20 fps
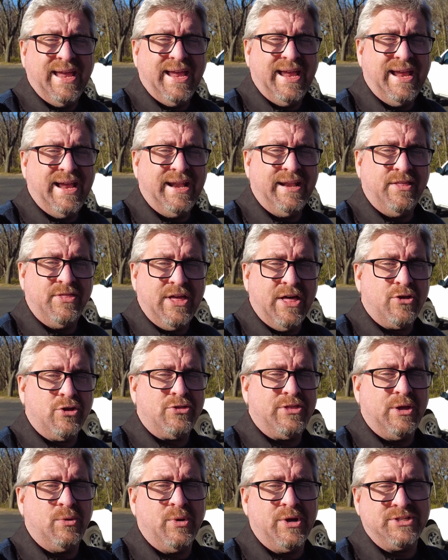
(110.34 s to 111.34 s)
And the other
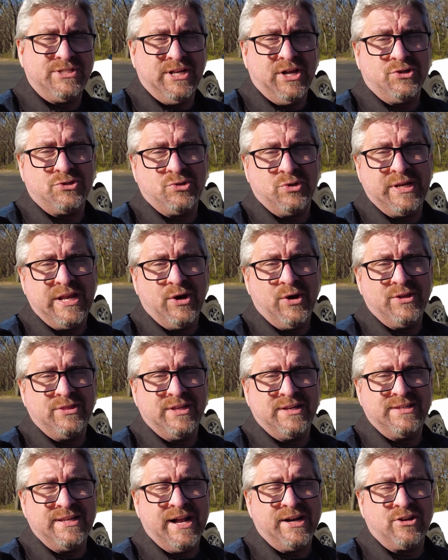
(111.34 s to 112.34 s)
thing was they also carried
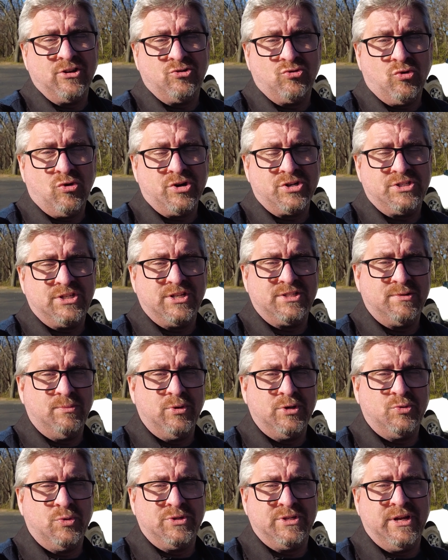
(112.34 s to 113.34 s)
the deck to drawer system,
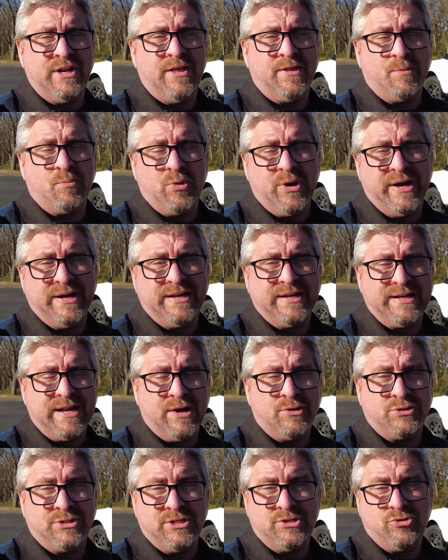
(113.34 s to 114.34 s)
which was another project
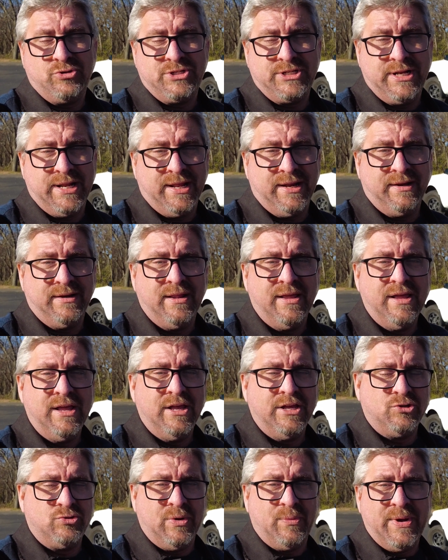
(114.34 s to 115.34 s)
I was interested in.
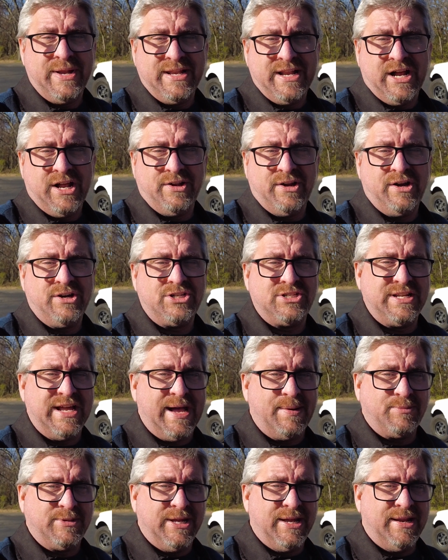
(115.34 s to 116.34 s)
So I went down there,
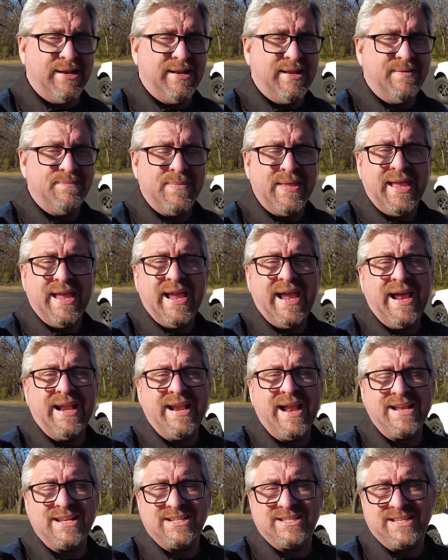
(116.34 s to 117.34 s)
stopped in, and
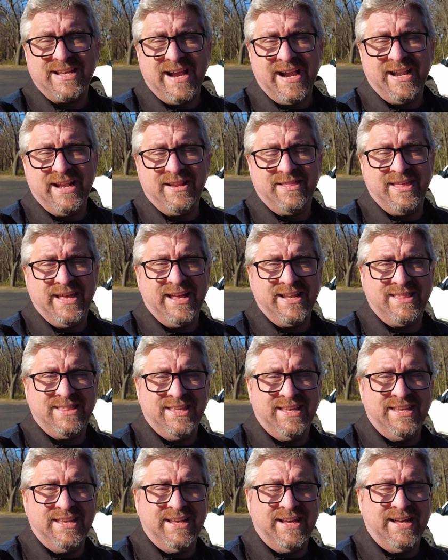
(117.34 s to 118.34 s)
I decided that
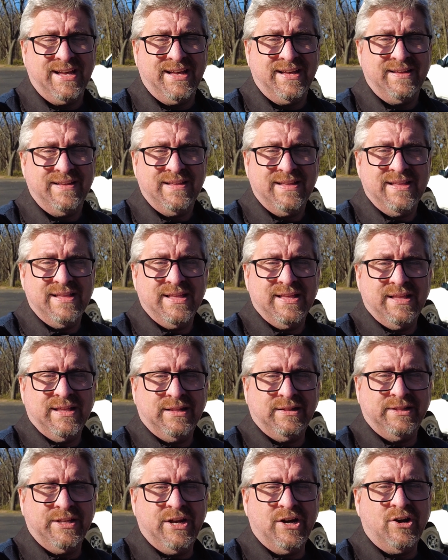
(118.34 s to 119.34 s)
the
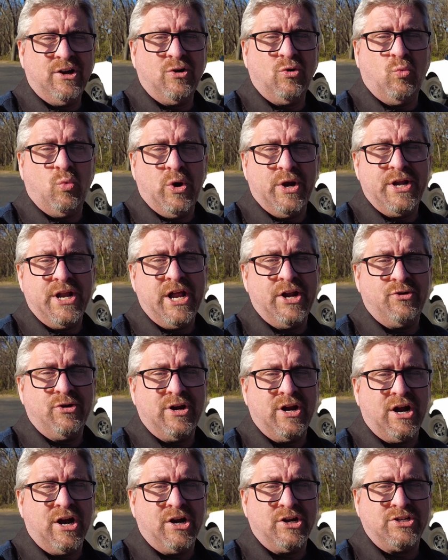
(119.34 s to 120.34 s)
Lear
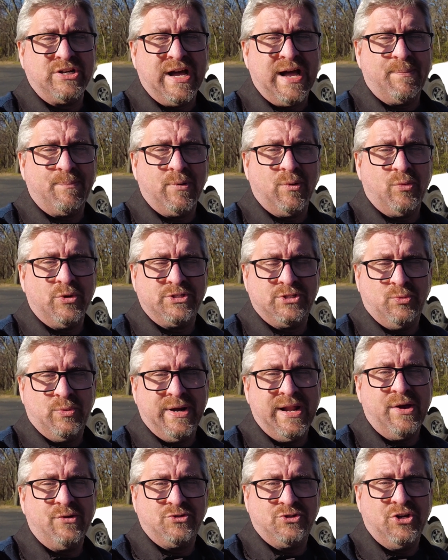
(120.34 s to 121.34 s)
100R topper was the
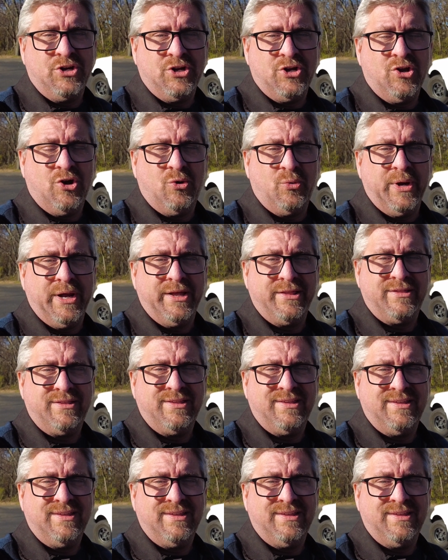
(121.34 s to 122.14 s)
one I was going to go with.